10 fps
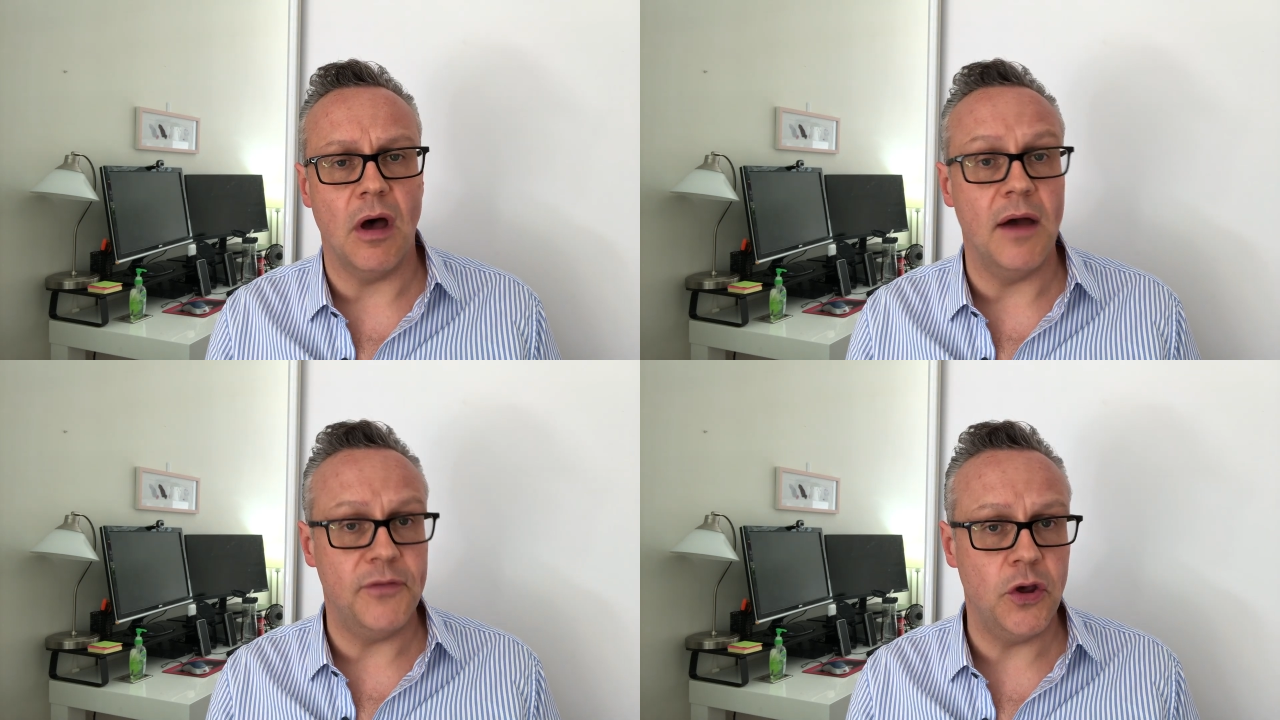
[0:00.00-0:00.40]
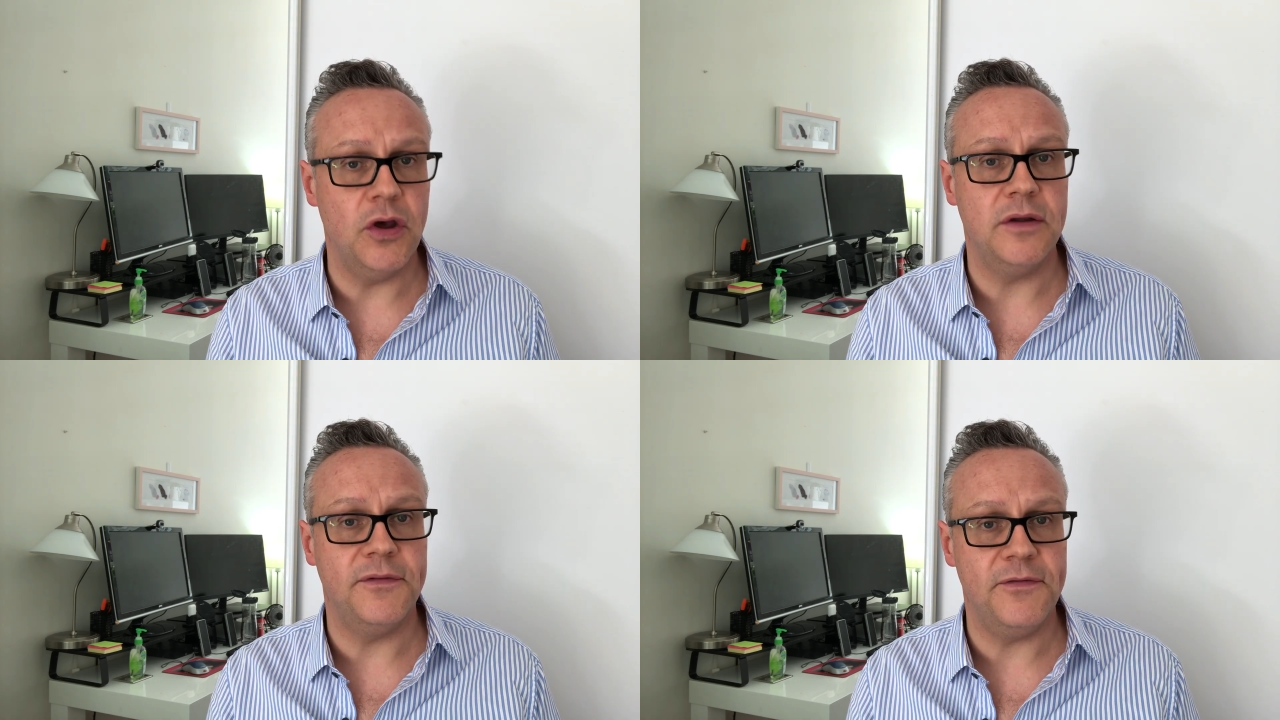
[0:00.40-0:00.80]
I've
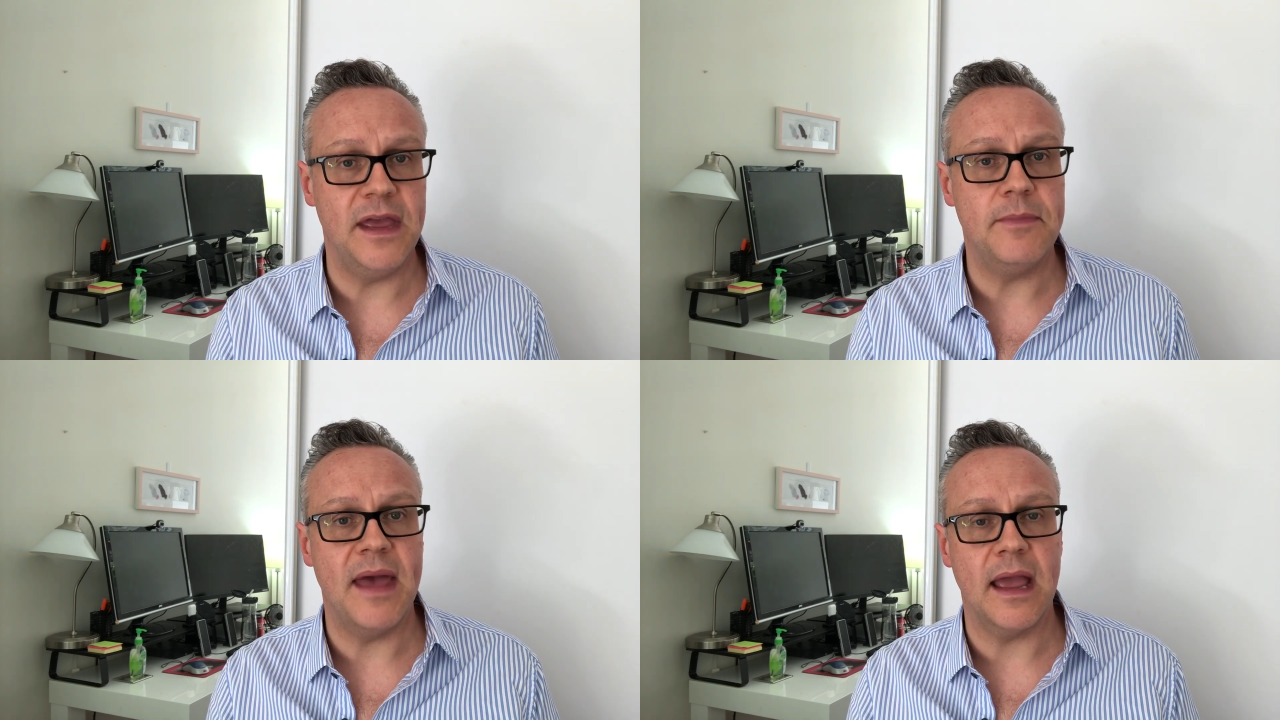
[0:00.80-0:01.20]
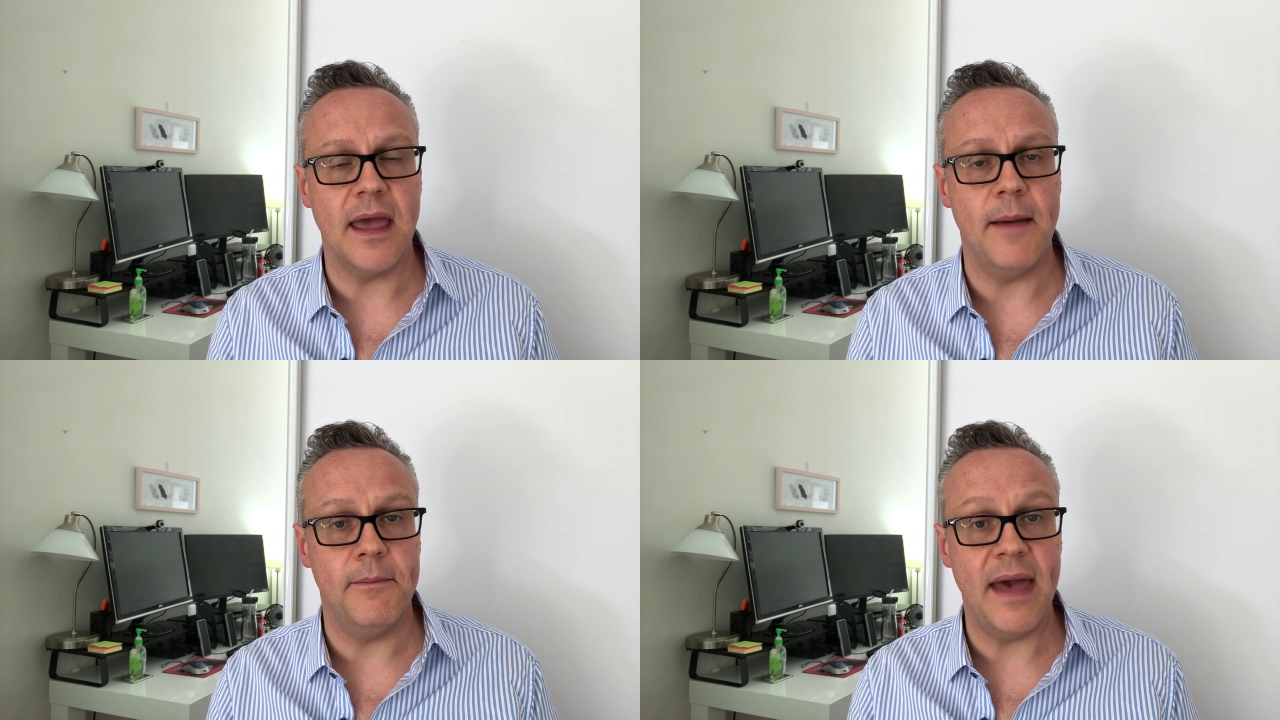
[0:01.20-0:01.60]
heard of feedback
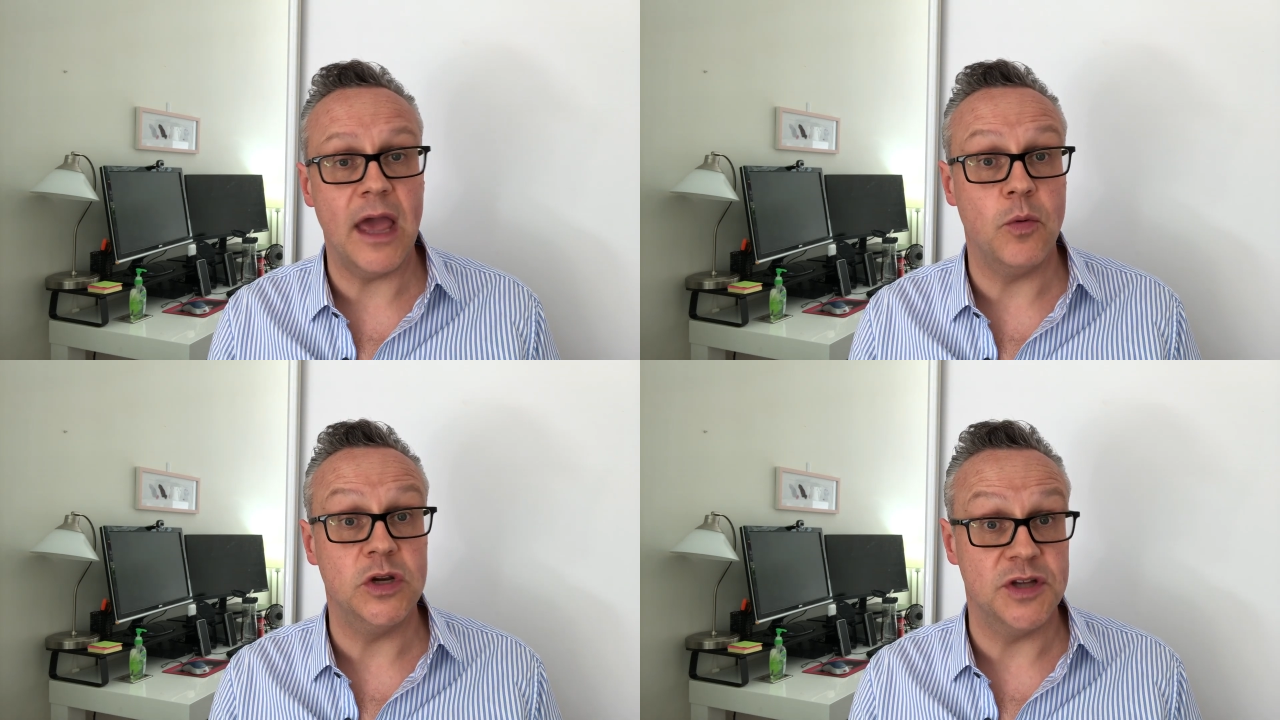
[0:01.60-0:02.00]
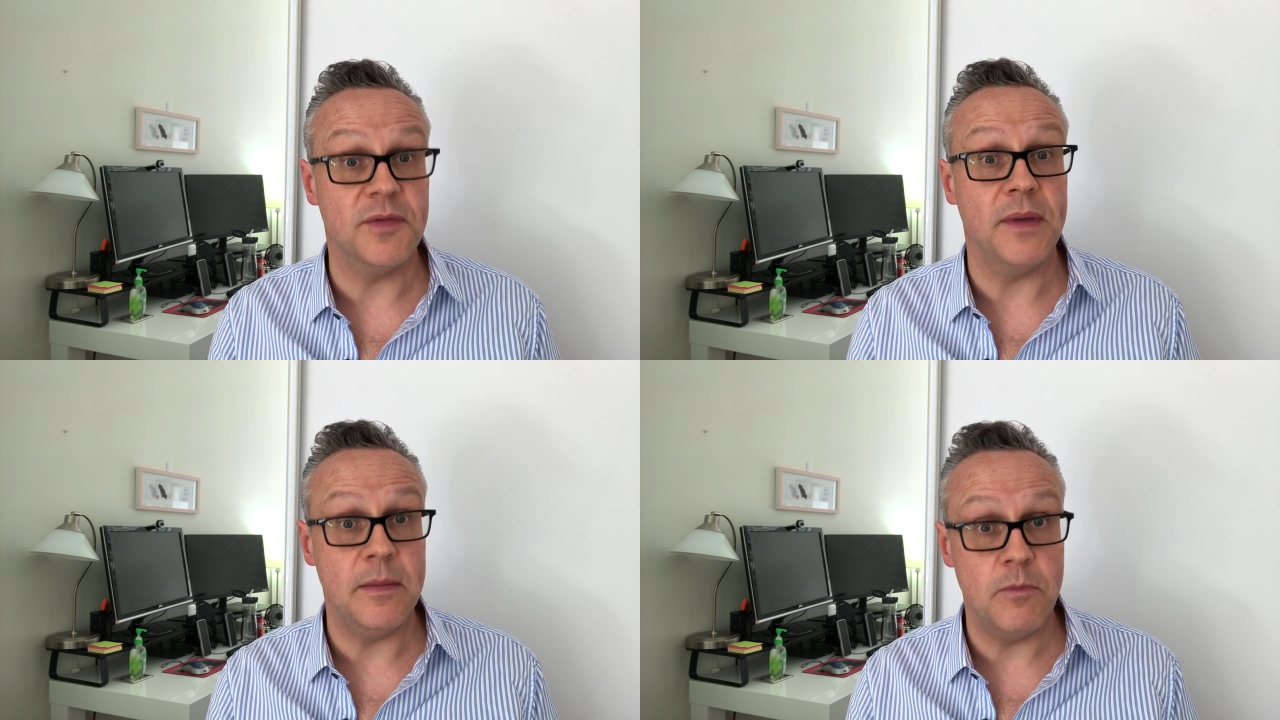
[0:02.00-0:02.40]
come back, which has
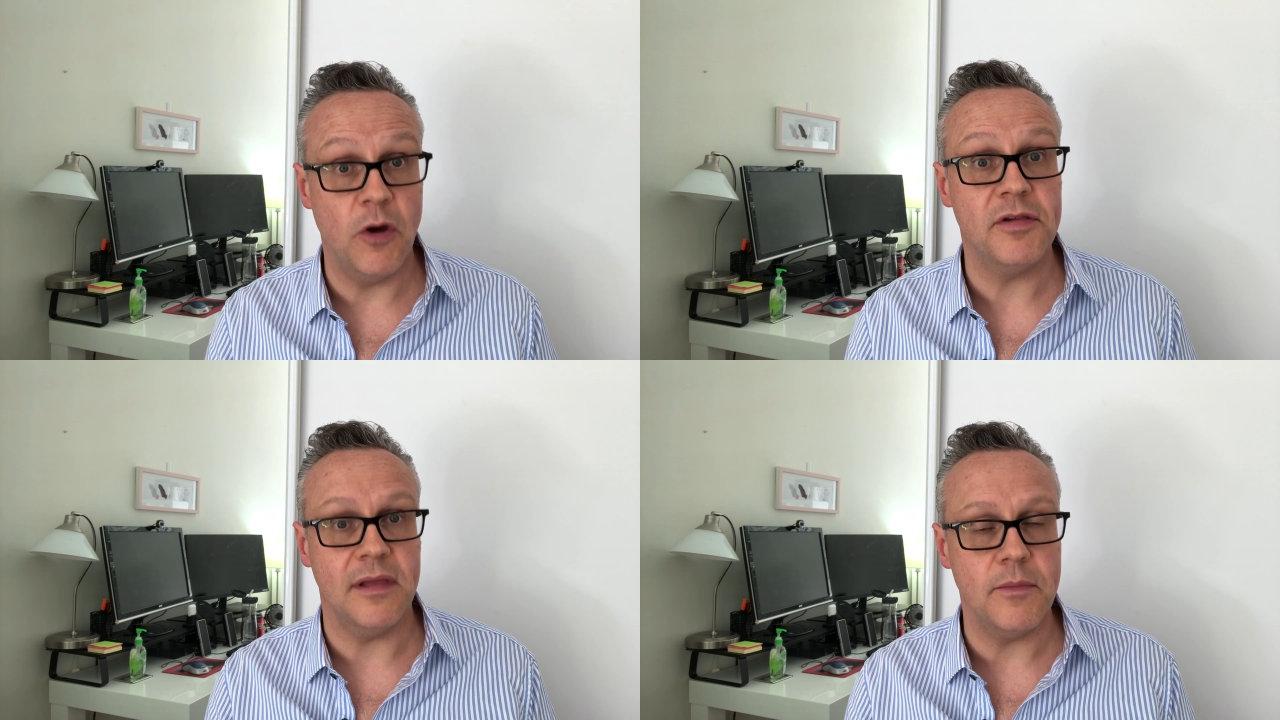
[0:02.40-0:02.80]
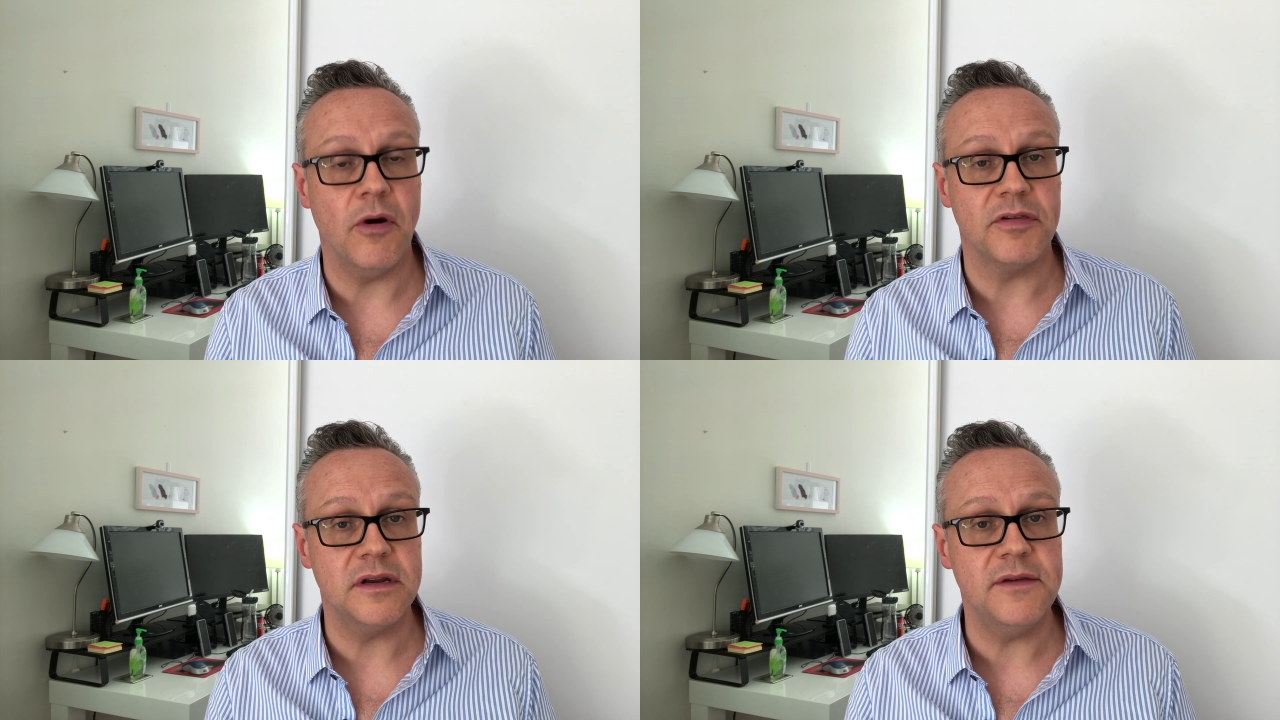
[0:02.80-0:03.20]
been mostly
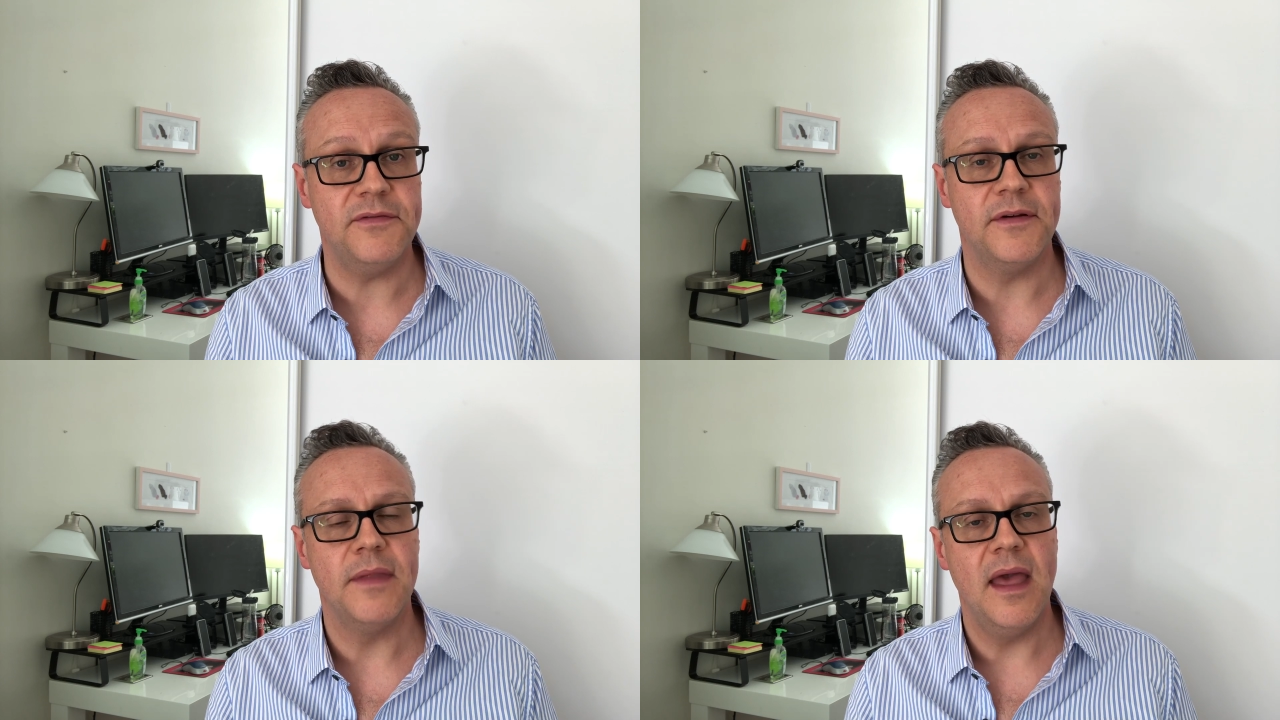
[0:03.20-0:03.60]
positive.